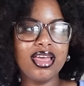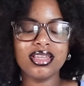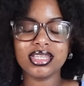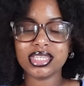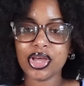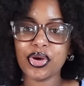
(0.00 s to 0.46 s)

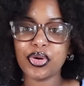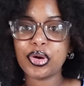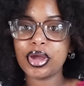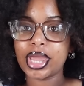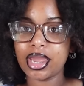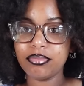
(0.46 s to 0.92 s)

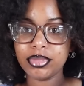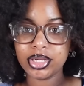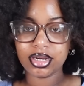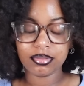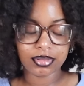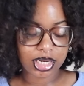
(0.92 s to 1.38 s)
So came to
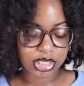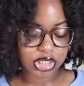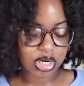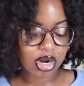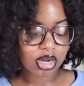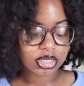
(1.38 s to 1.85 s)

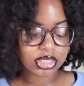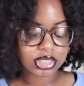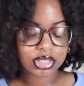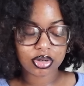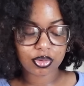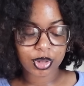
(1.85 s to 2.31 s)
update y'all,
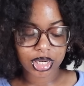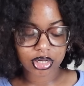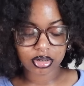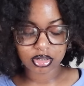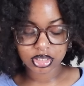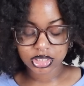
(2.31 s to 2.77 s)
still
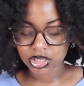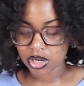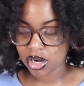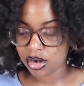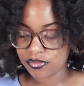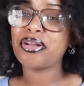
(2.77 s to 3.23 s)
working on a scarf.